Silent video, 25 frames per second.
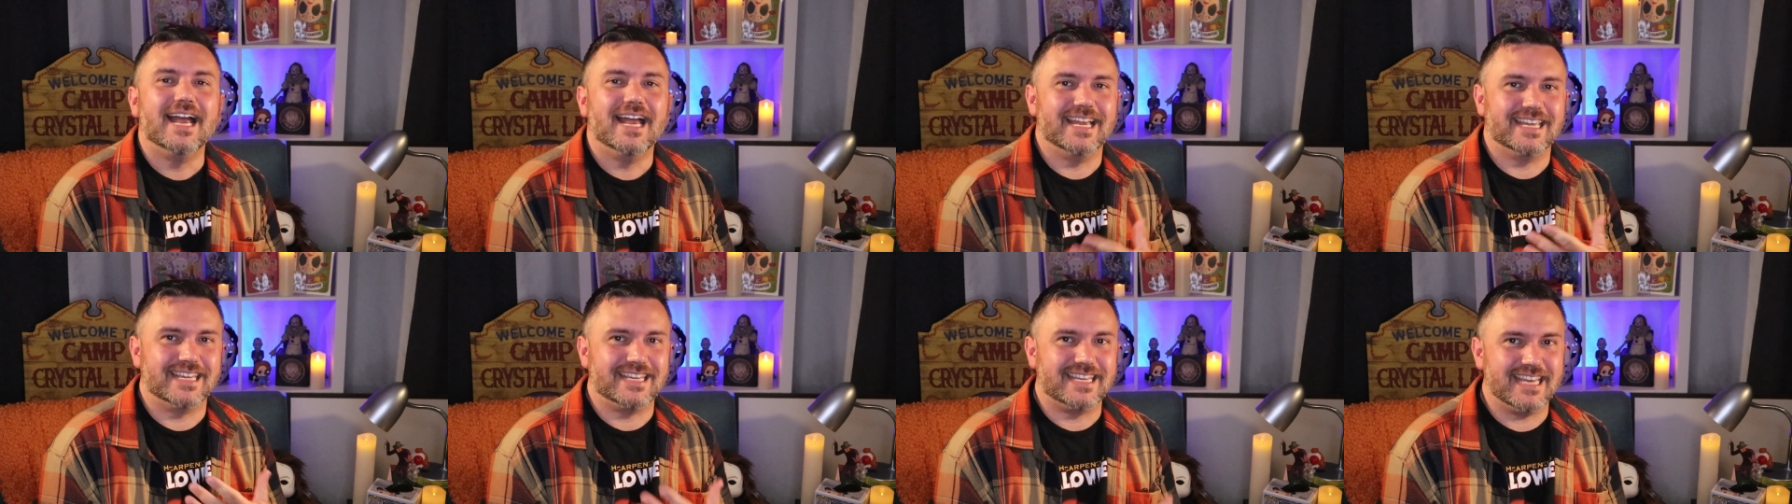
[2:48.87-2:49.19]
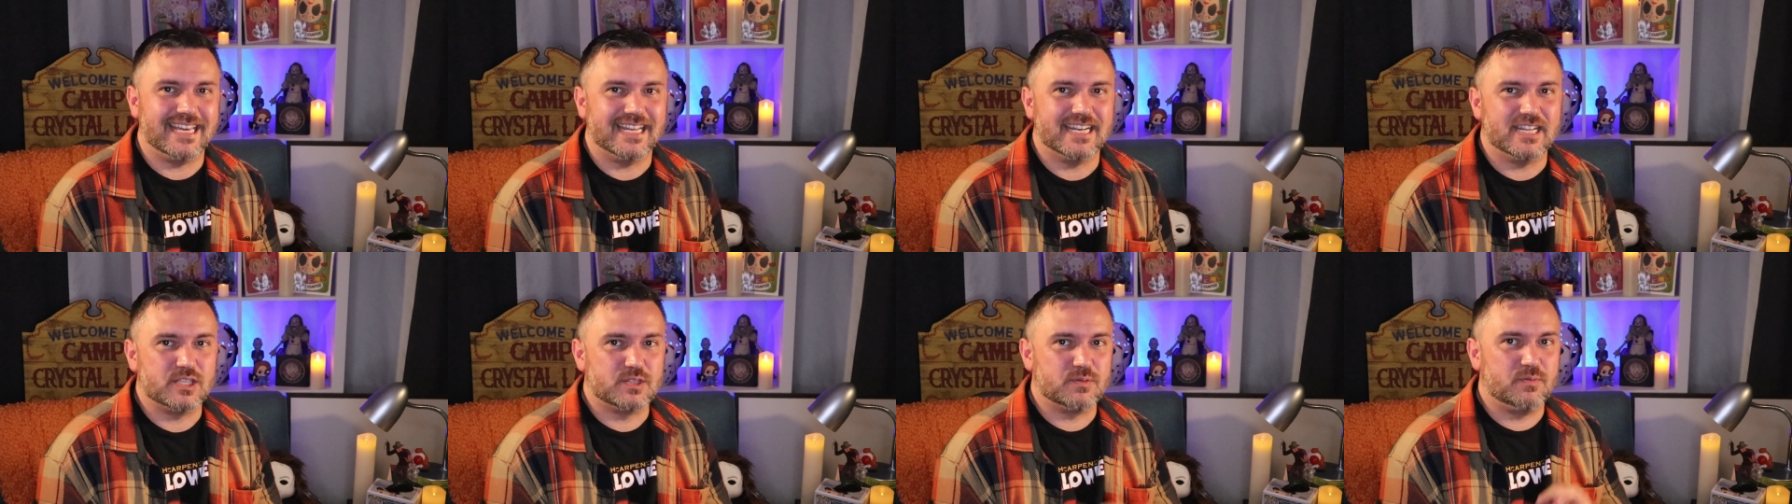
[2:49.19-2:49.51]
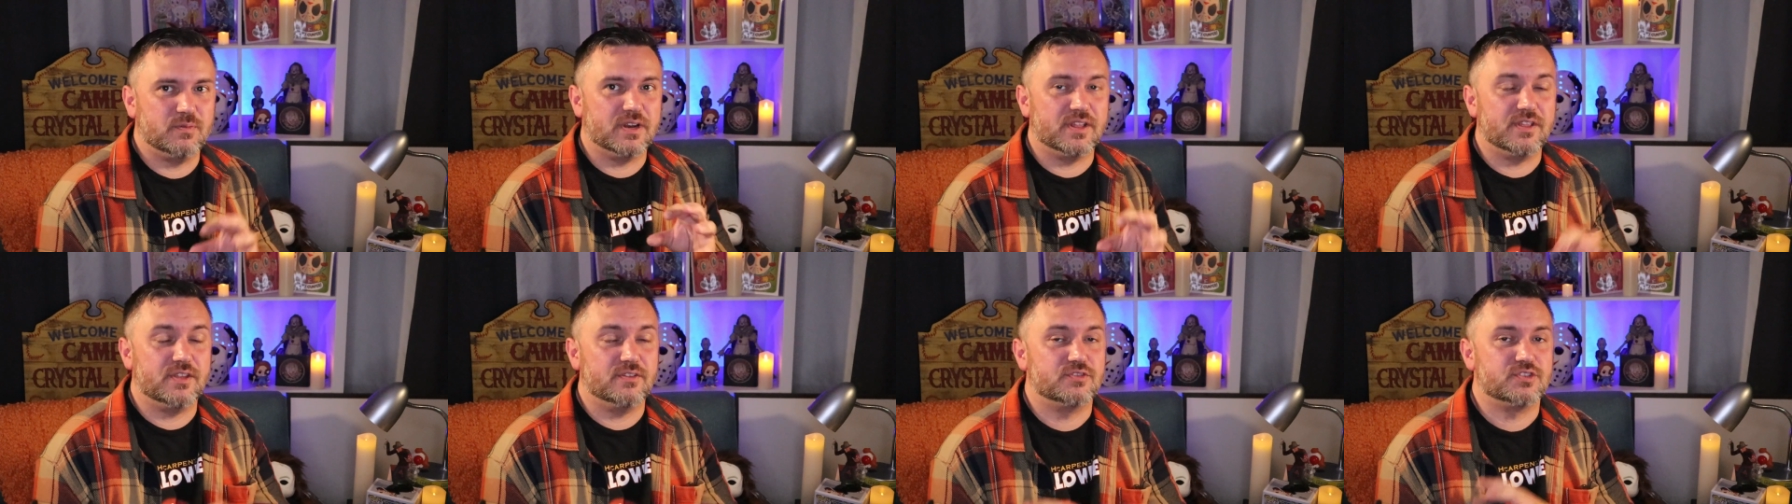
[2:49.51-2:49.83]
again, it's
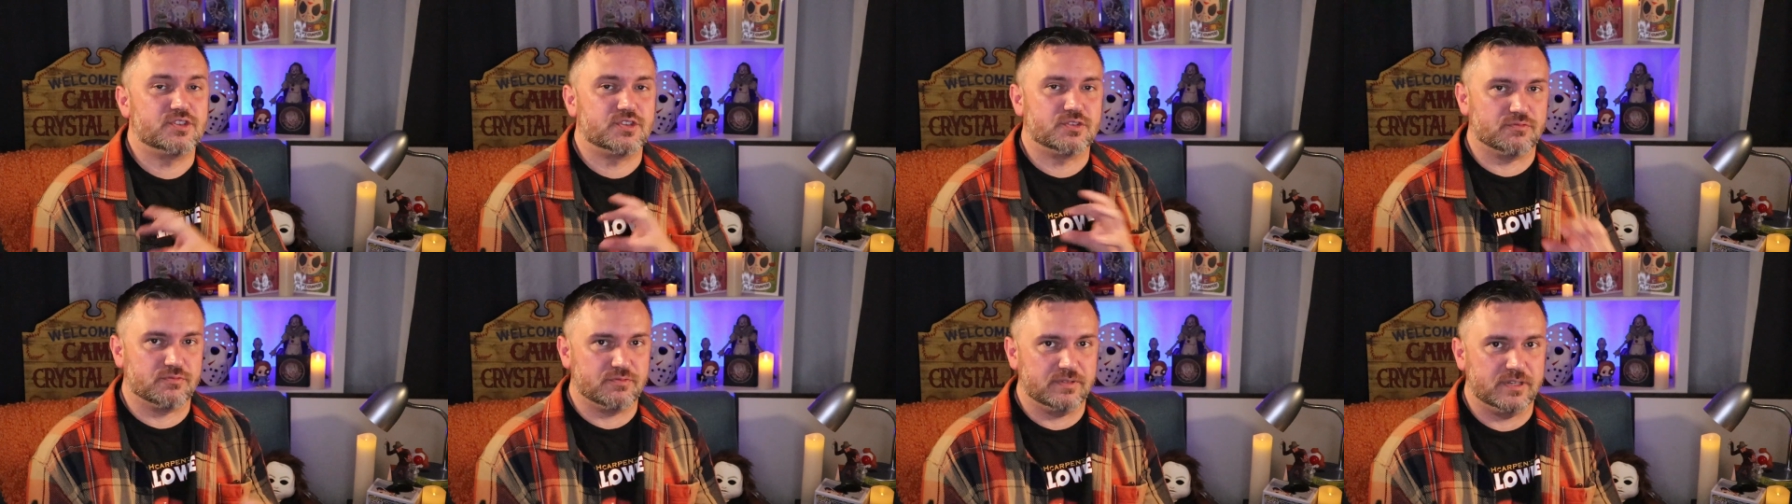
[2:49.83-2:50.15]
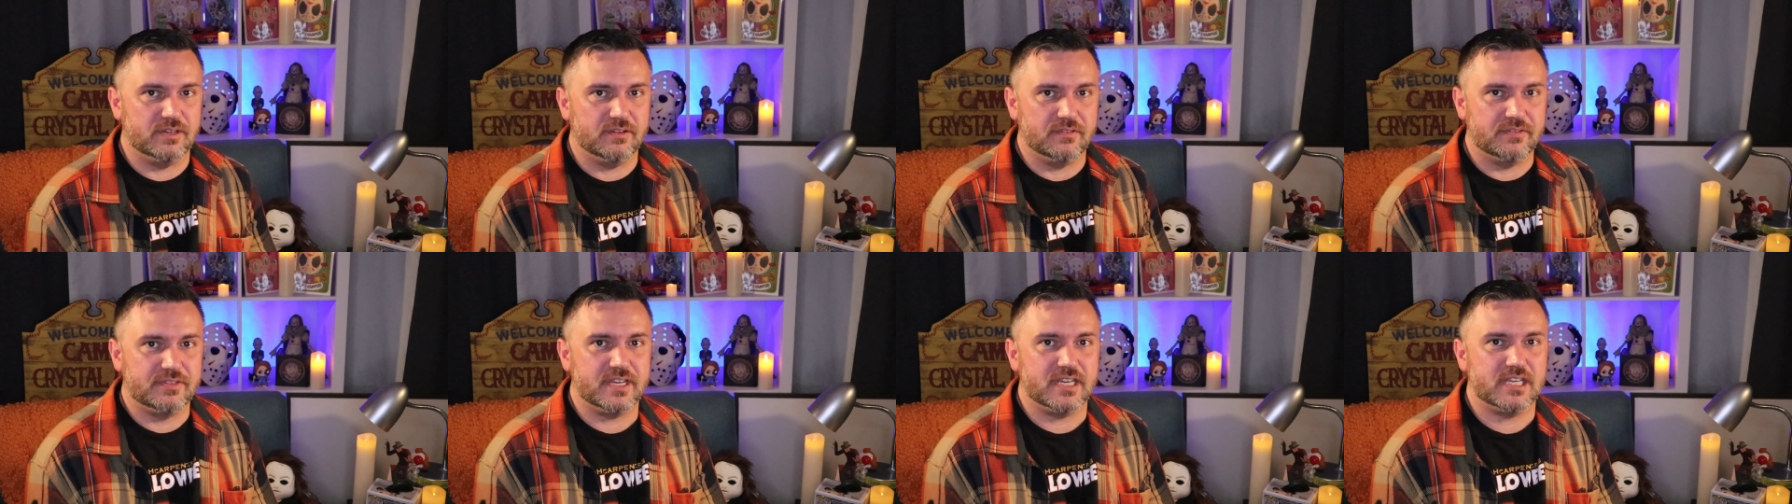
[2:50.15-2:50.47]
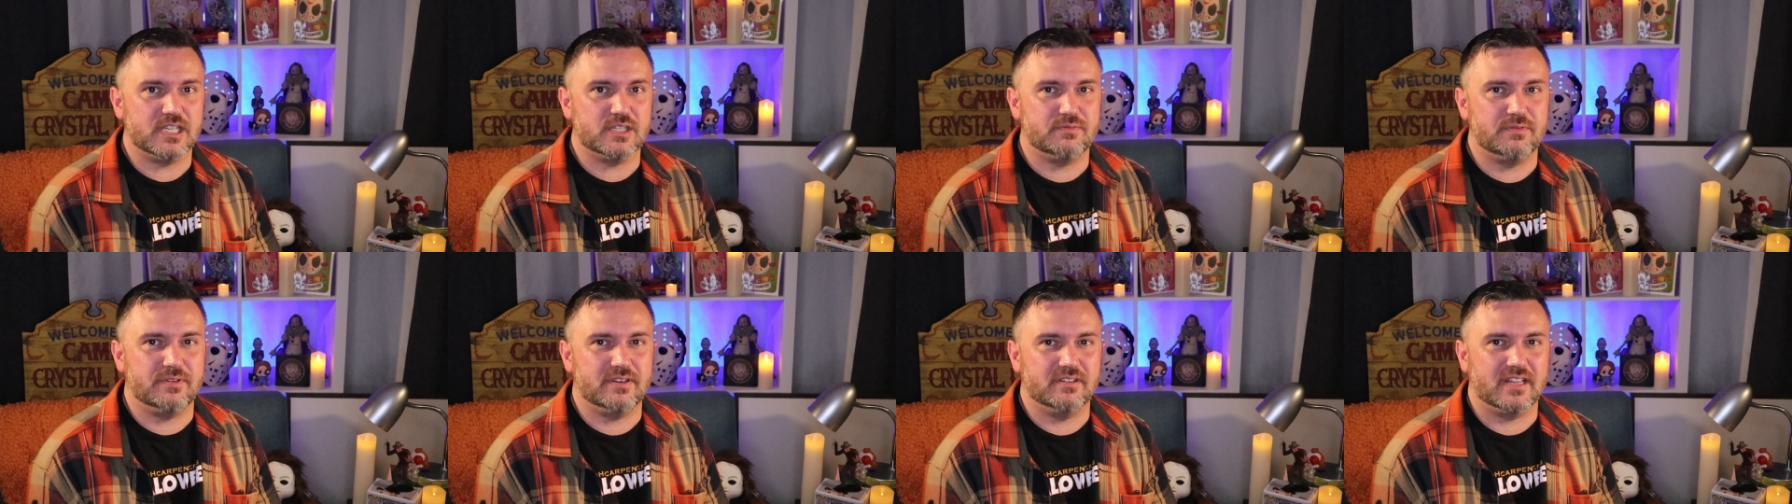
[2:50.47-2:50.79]
one of those surreal
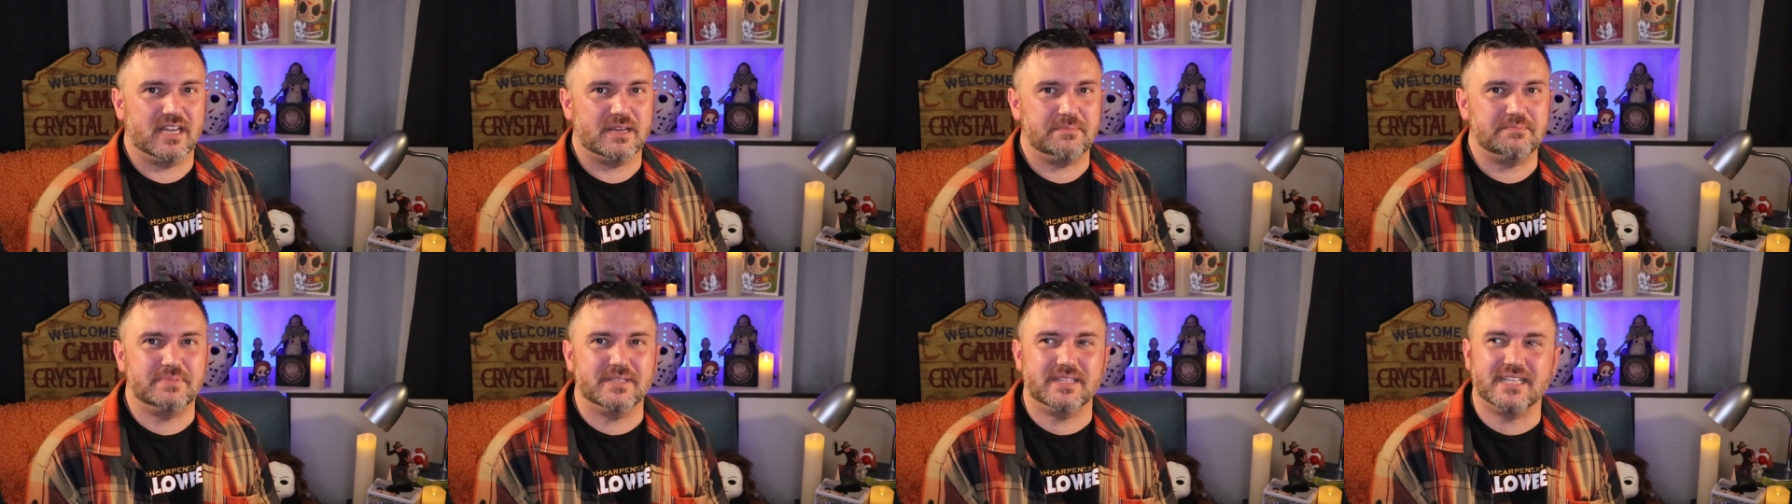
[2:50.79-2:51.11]
things where you're like,